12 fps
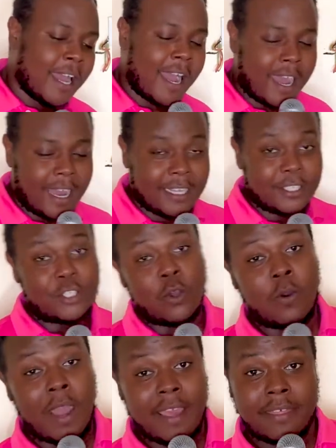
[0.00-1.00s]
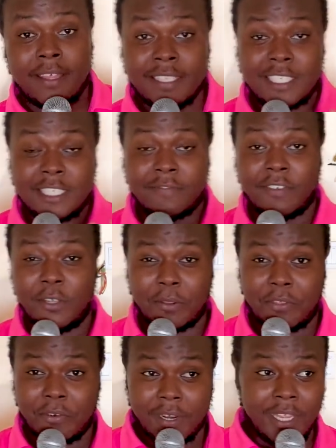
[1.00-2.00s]
Uh, so I think this is video
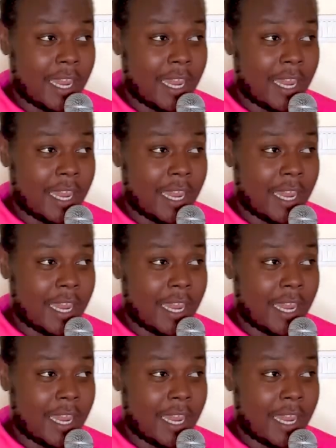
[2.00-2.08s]
three.